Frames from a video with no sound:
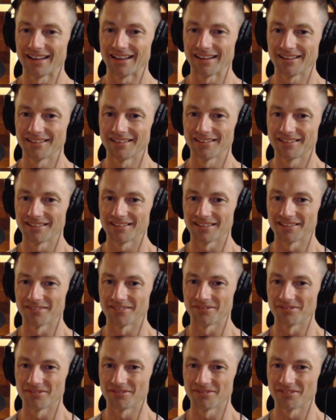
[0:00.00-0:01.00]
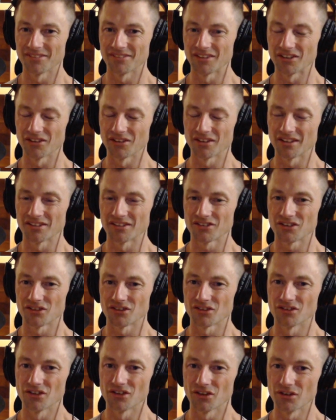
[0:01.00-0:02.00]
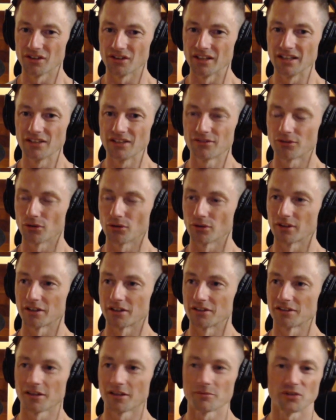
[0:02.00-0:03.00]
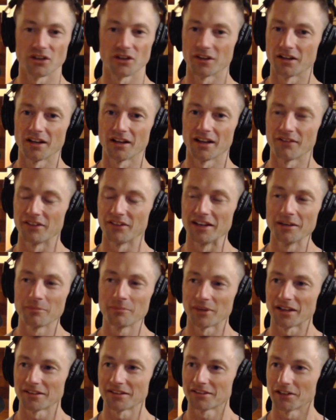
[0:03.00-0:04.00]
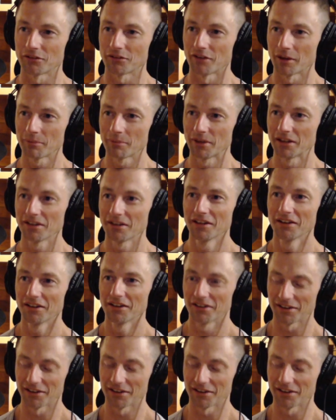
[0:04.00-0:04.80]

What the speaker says: And, there's just no need for all the consumption. I don't have any plastic wrapping.